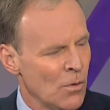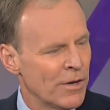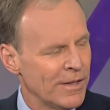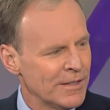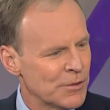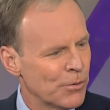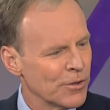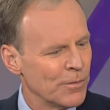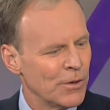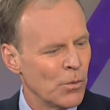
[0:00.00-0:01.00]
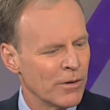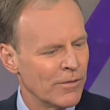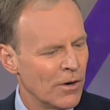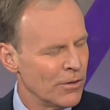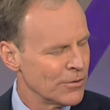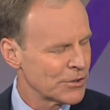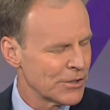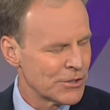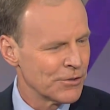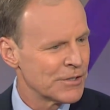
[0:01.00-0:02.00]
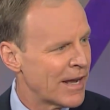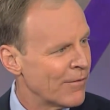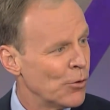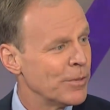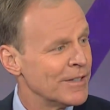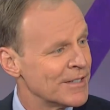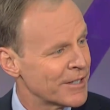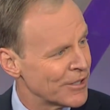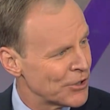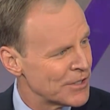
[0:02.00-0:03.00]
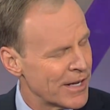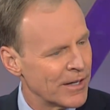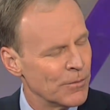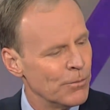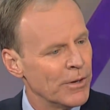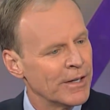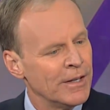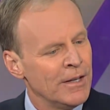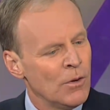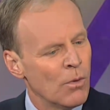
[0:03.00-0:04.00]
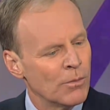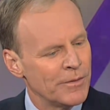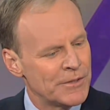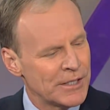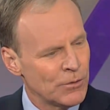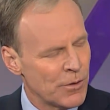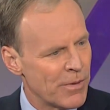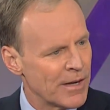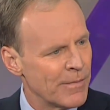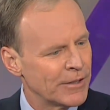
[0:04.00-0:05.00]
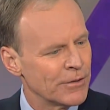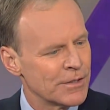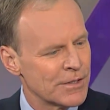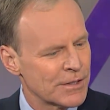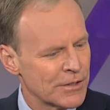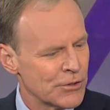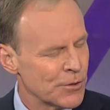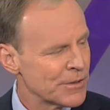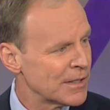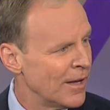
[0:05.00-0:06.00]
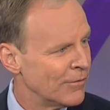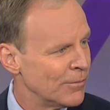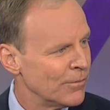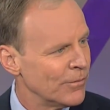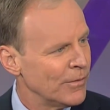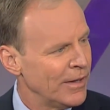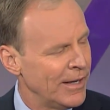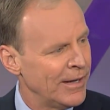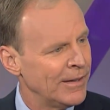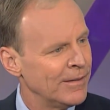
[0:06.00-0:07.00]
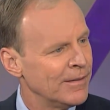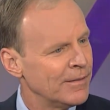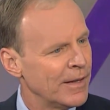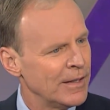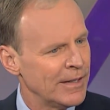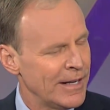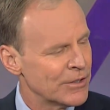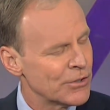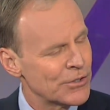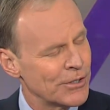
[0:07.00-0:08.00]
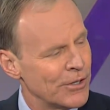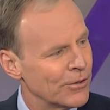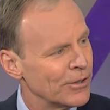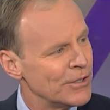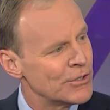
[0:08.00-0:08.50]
Well, I think it's important to be aware of all those concerns and have open discussions on them. But what we've seen with biometrics is consumers love them and they enhance their security.